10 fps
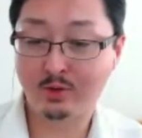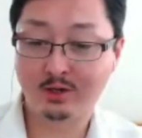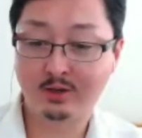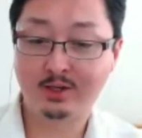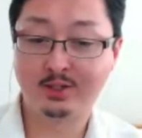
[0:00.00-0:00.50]
aren't
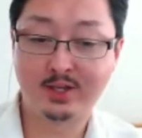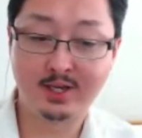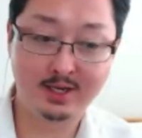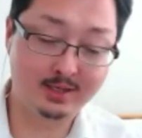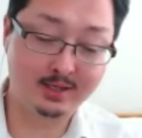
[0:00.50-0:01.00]
aware, is
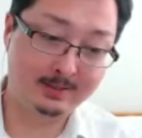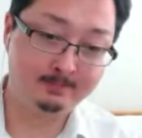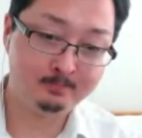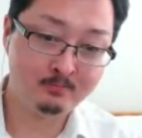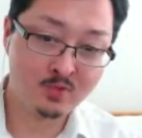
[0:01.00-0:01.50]

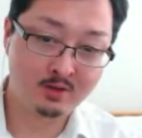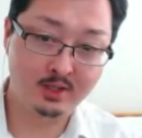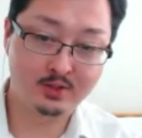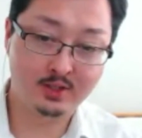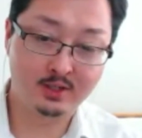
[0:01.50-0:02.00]
a
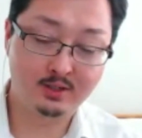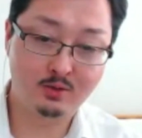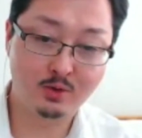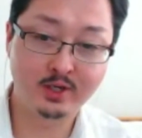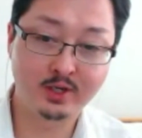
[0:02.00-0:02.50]

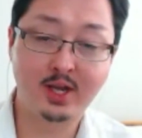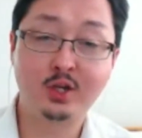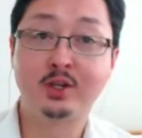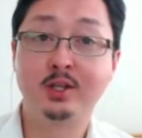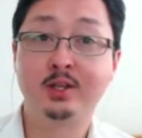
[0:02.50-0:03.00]

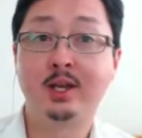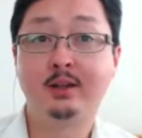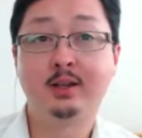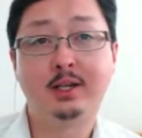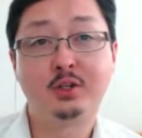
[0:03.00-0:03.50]
organization
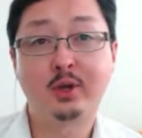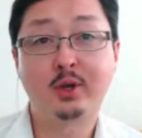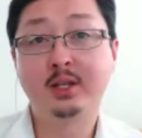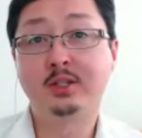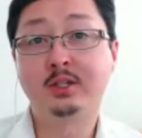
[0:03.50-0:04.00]
that
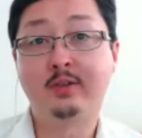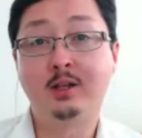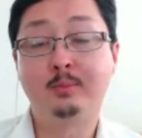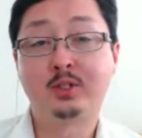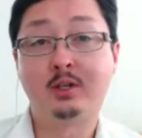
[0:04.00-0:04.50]
trains and
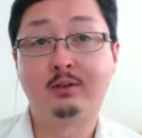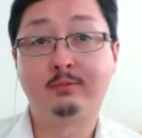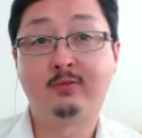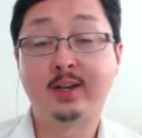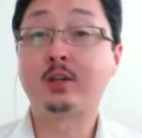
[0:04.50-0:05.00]
develops
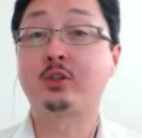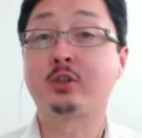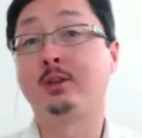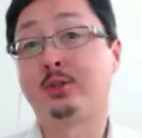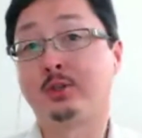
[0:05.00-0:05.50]
financial
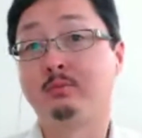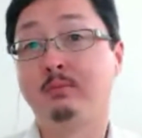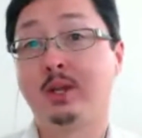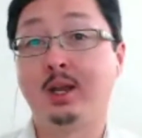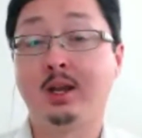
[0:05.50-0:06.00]
counselors.
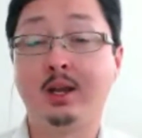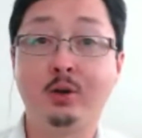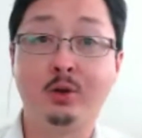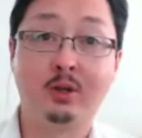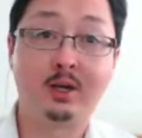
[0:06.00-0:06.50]
And I
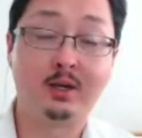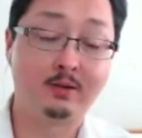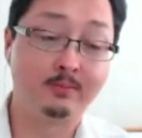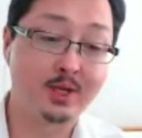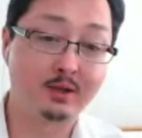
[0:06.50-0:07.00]

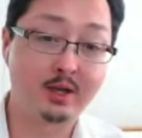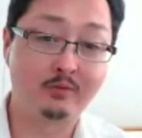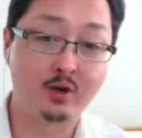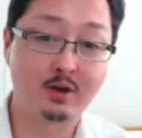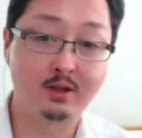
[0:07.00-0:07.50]
know a lot
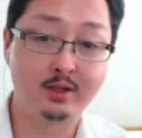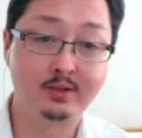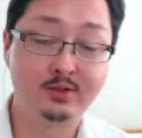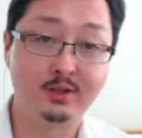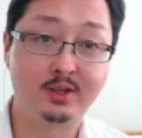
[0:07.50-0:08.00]
of our
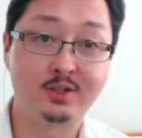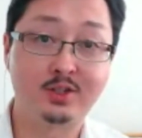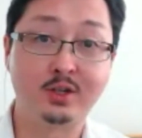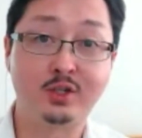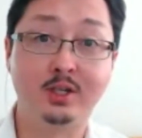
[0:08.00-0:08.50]
colleagues in
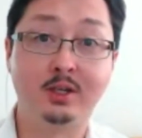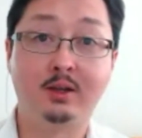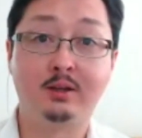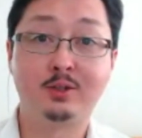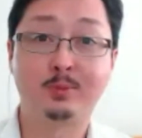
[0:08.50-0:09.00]
Extension,
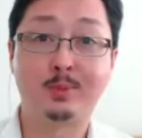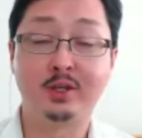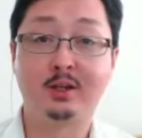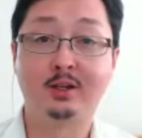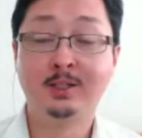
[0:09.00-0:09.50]

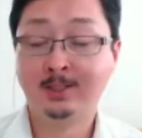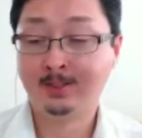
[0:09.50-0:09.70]
especially in the